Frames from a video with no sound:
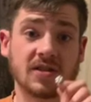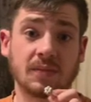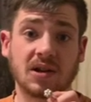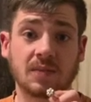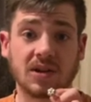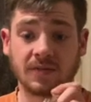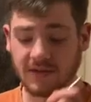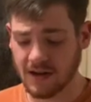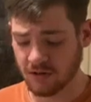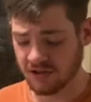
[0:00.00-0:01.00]
I'm going to put a
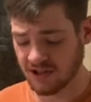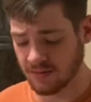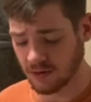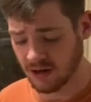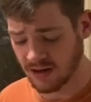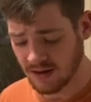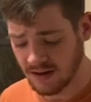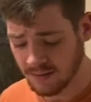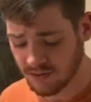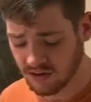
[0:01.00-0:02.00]
flower stamp on it.
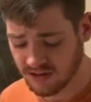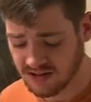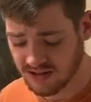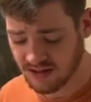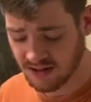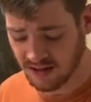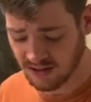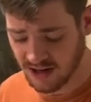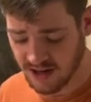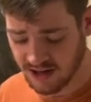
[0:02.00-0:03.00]
I'm going to
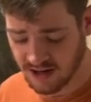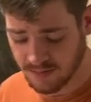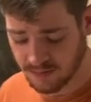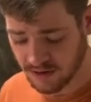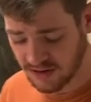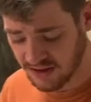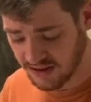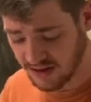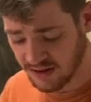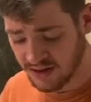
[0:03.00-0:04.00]
line it up with
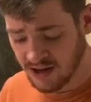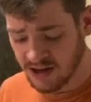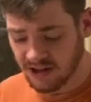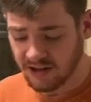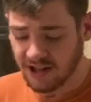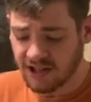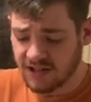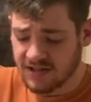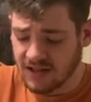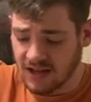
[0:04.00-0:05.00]
the
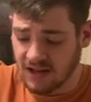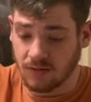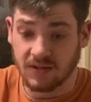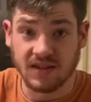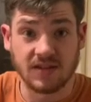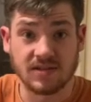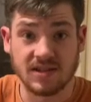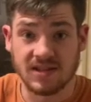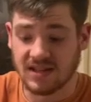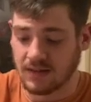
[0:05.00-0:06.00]
letters and with using
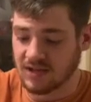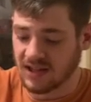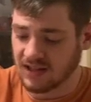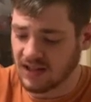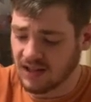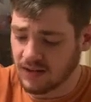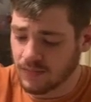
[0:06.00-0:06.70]
the same technique.